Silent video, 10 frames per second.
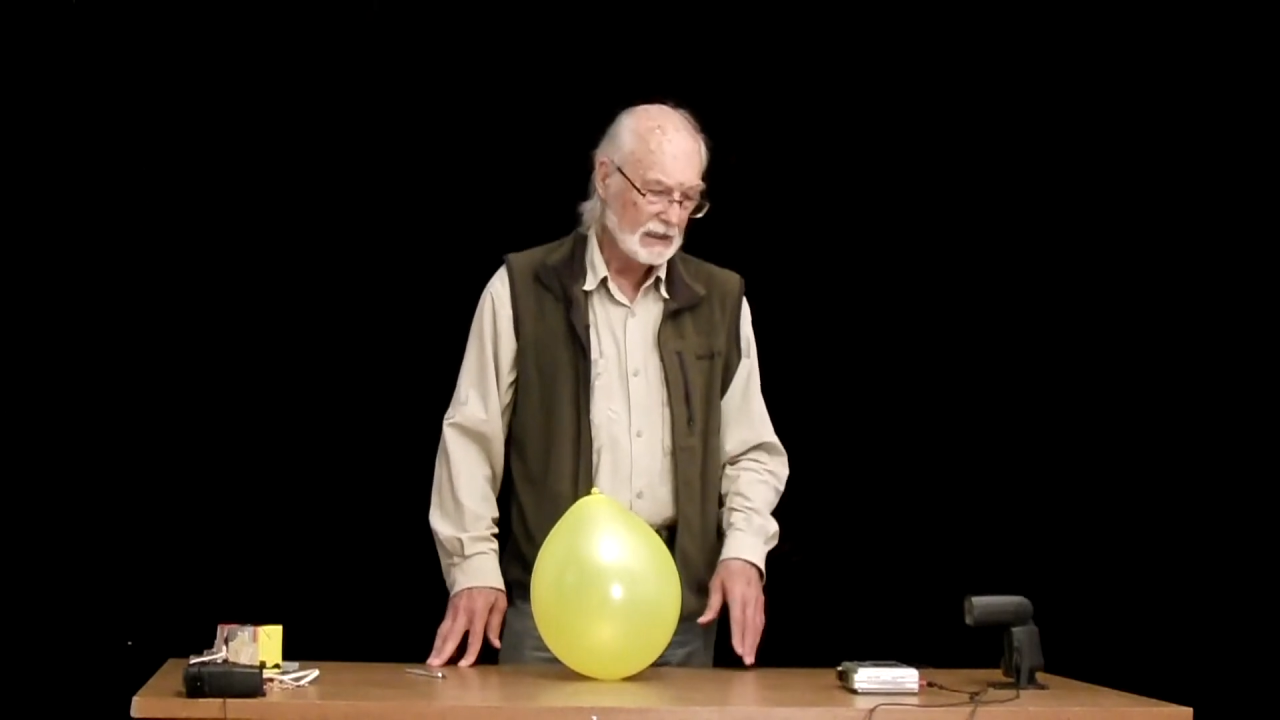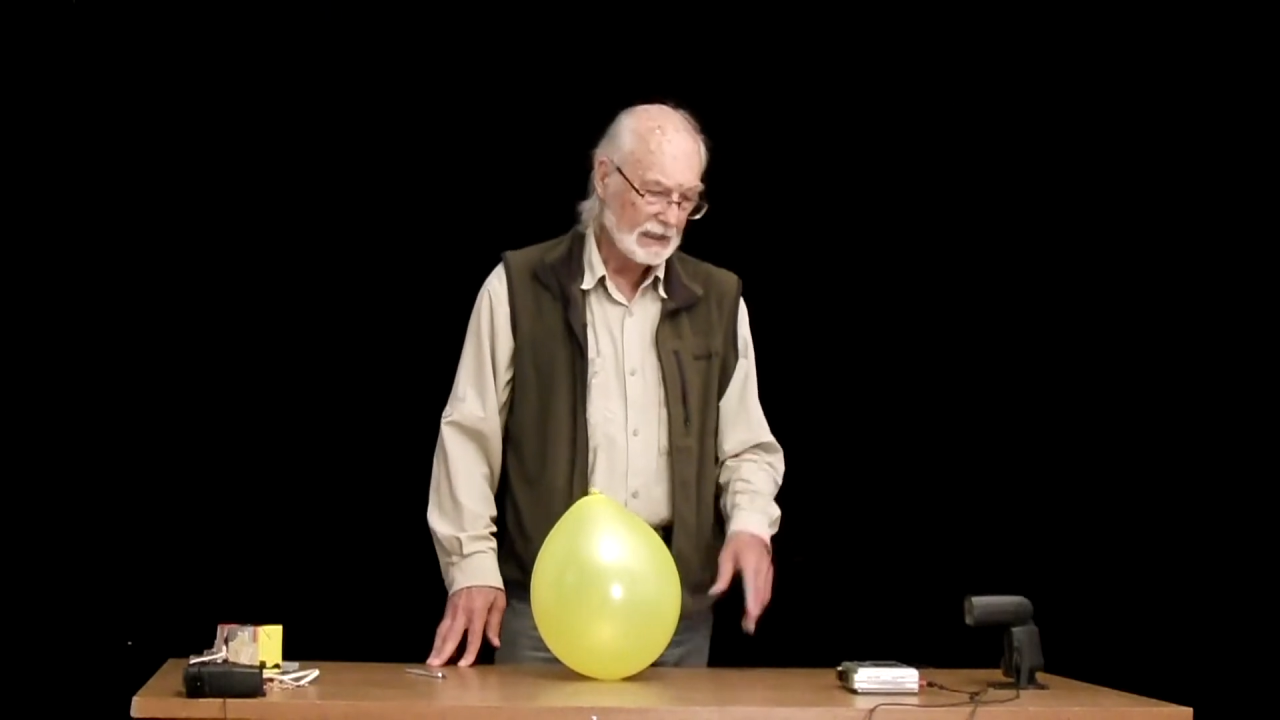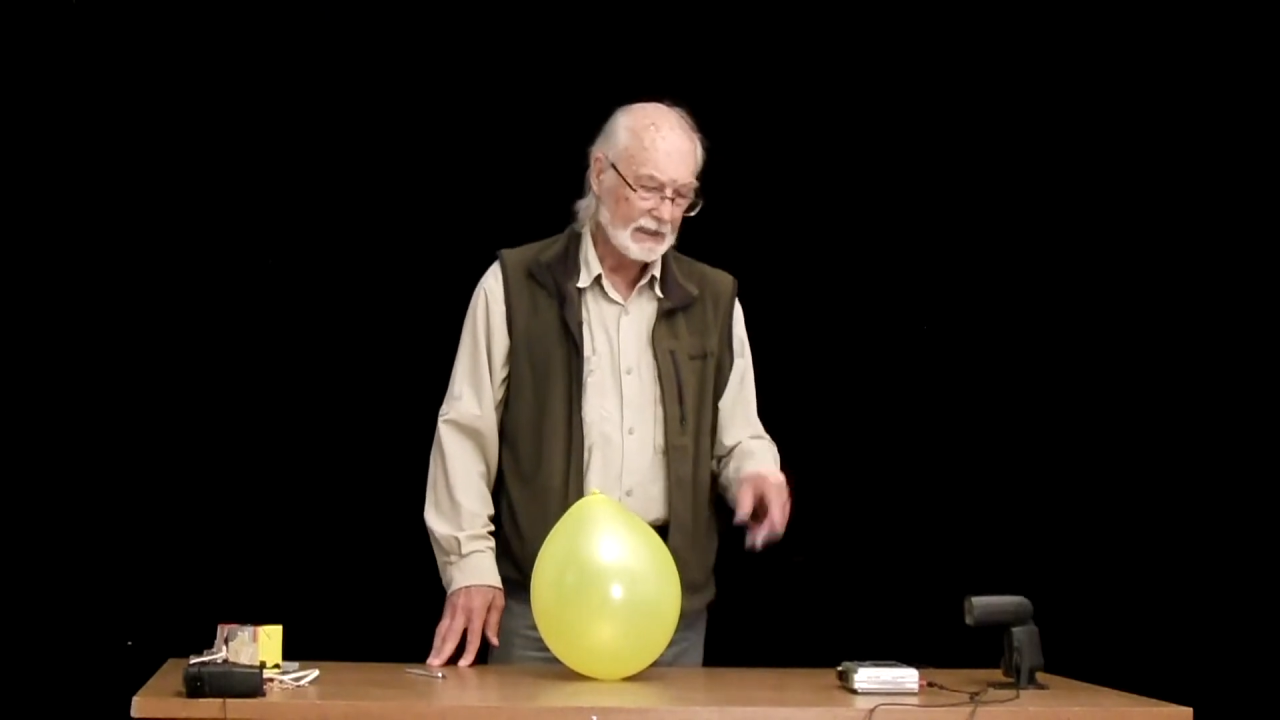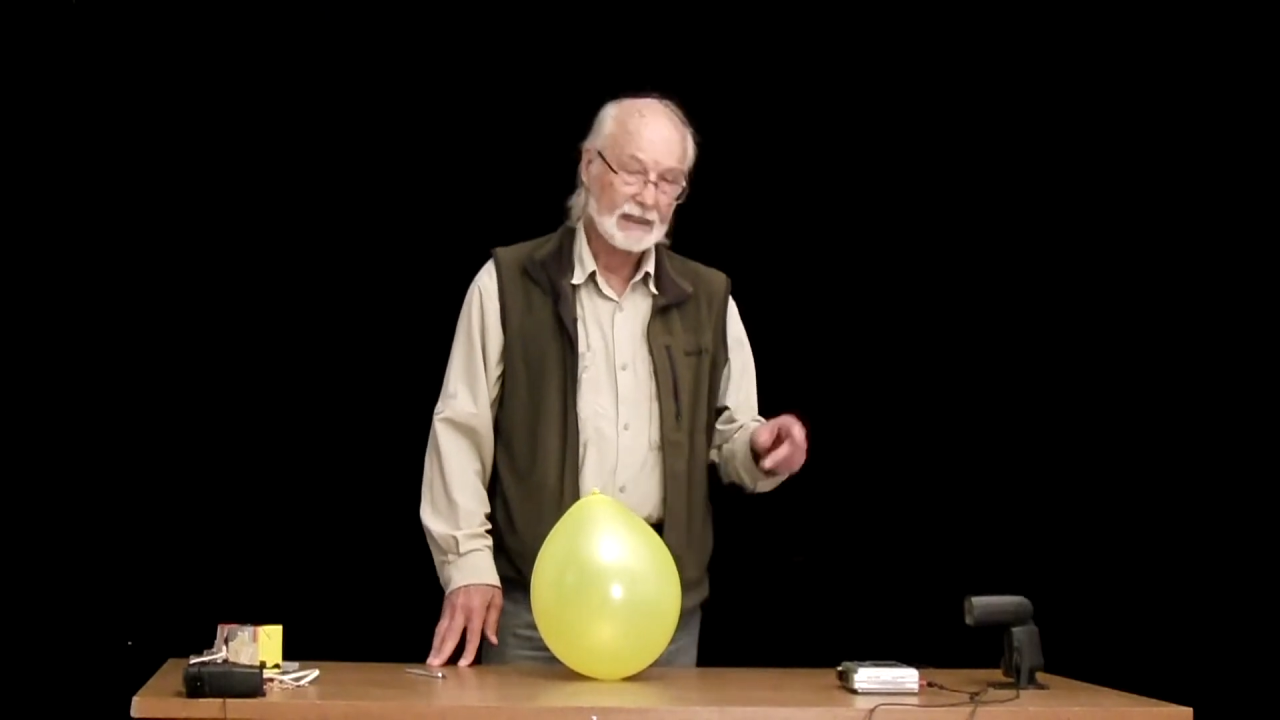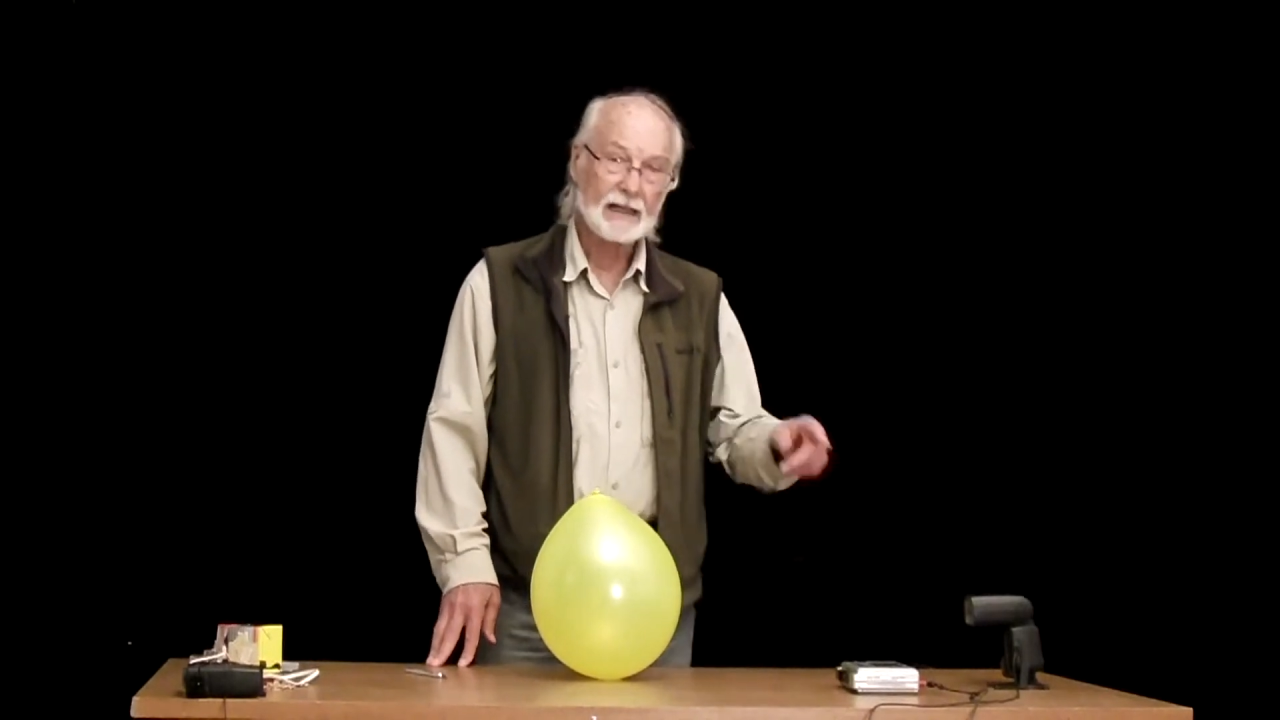
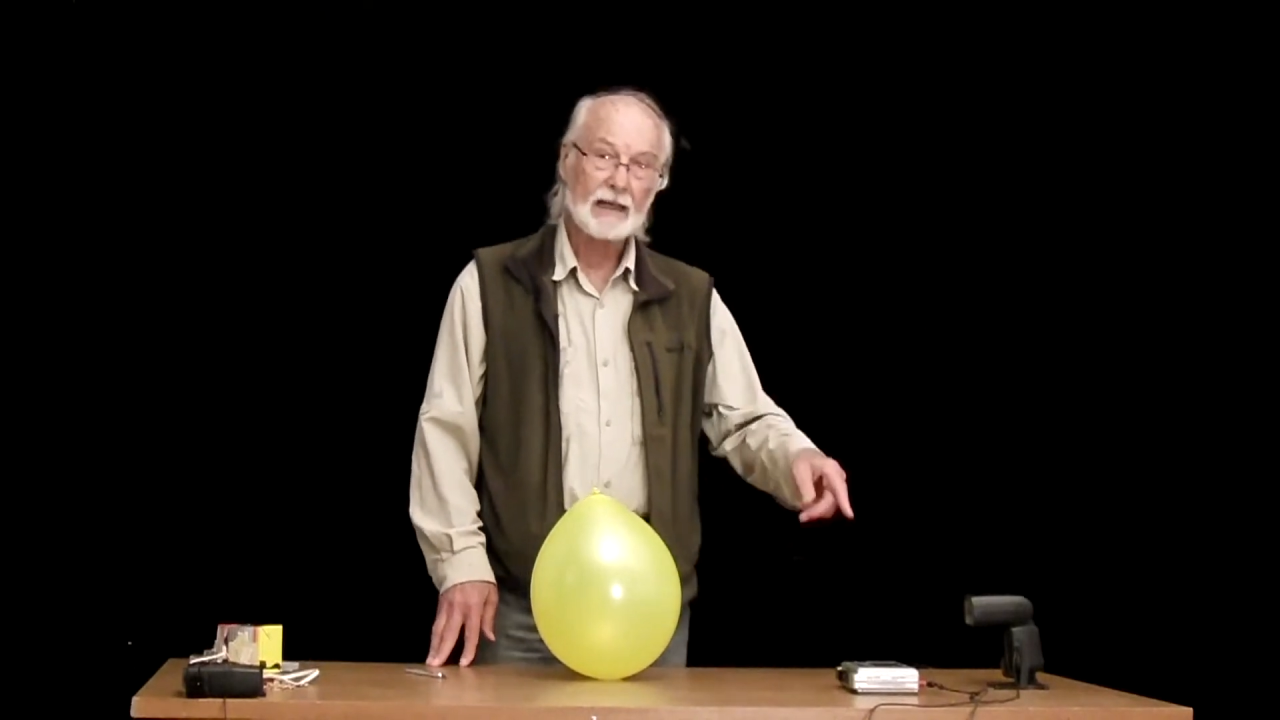and that